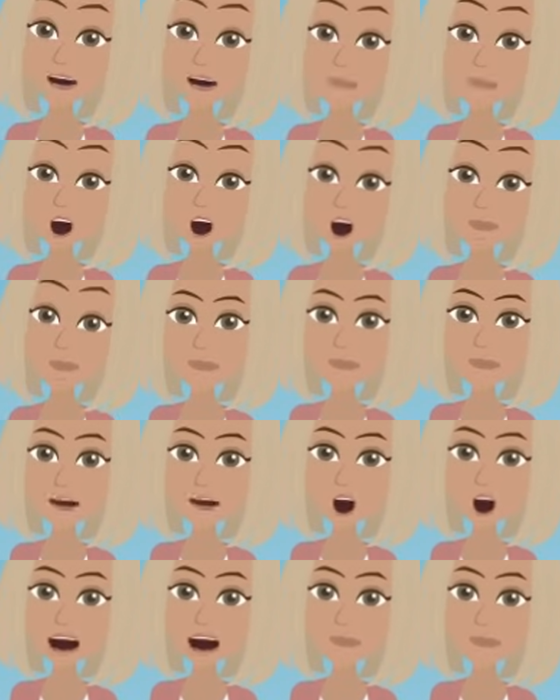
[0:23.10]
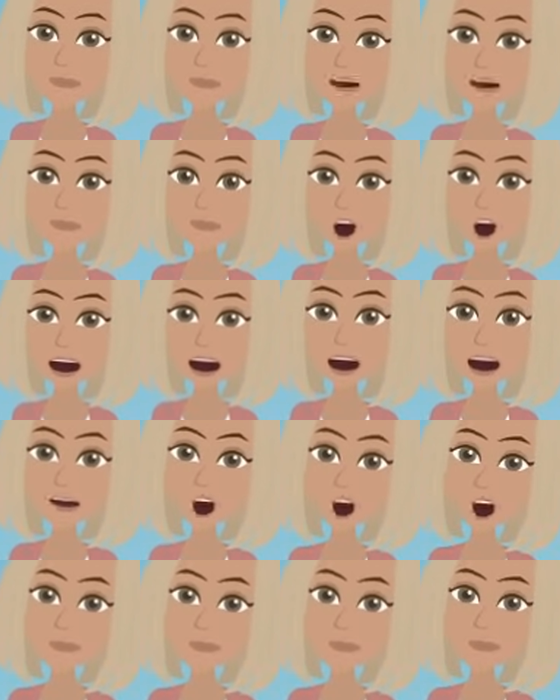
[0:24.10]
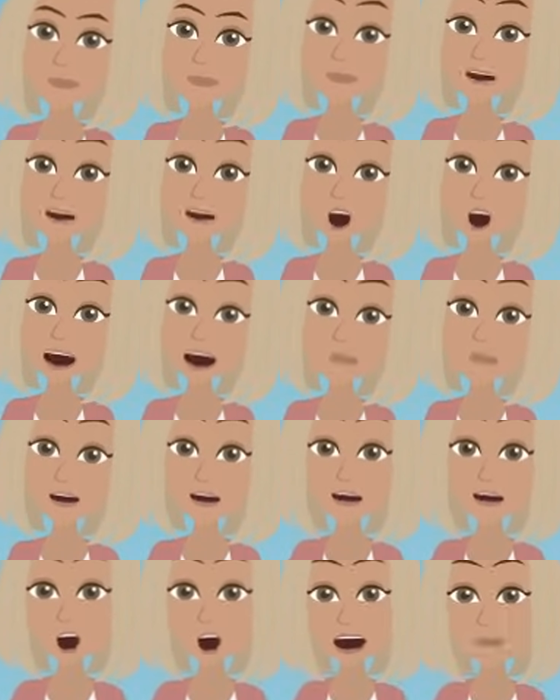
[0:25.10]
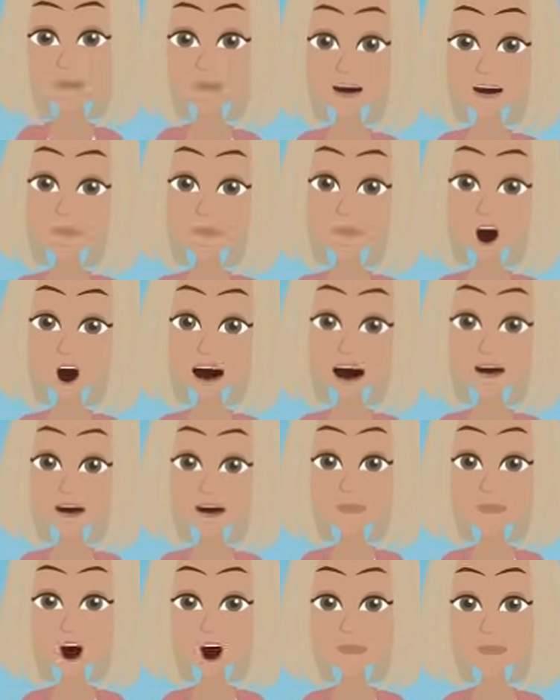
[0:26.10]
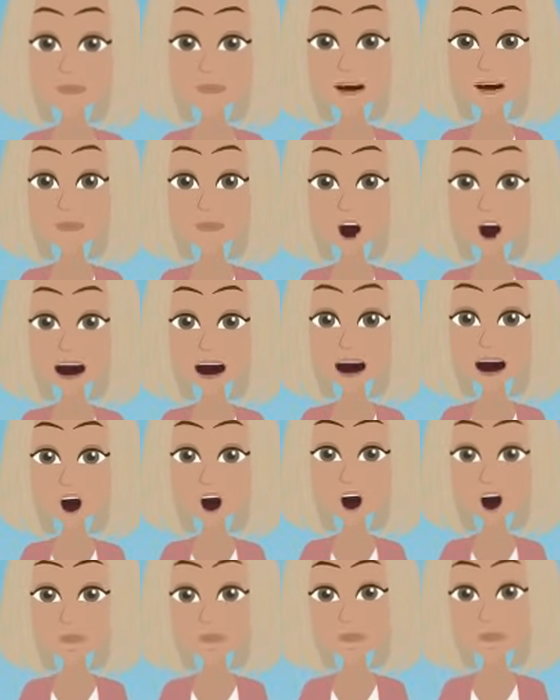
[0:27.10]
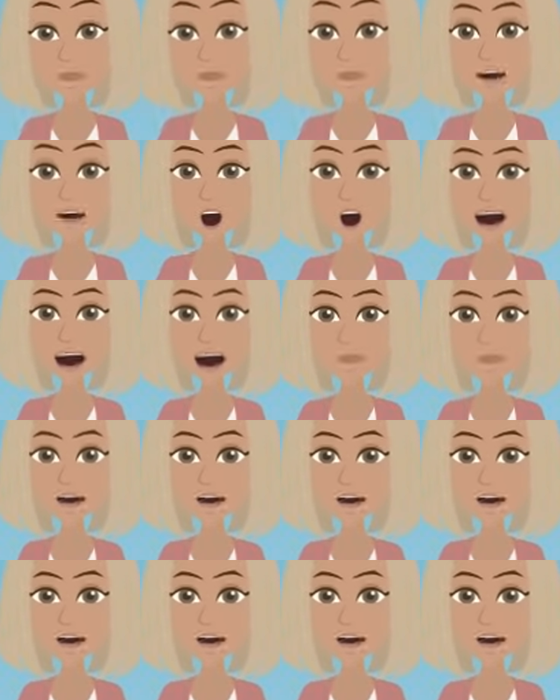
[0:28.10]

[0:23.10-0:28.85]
it, and when. Yet, verbs are one of the most confusing areas for